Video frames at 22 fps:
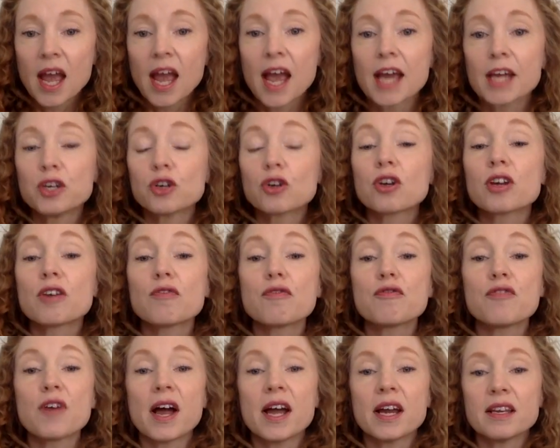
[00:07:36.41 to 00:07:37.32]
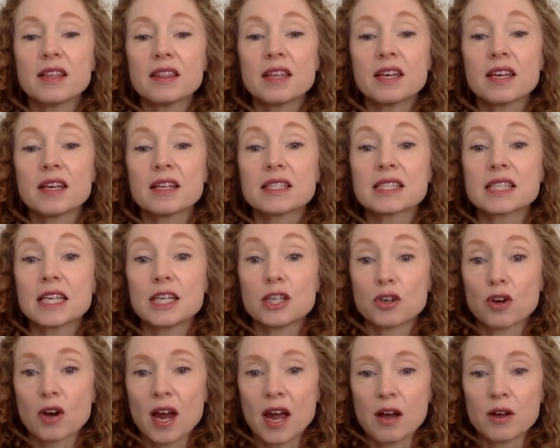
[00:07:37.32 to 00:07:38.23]
And you're going to find things in
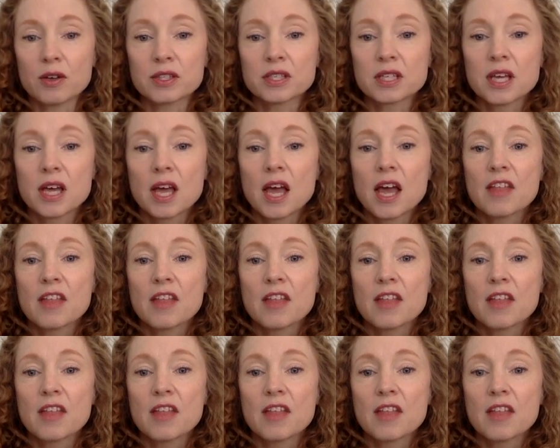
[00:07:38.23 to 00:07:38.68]
your house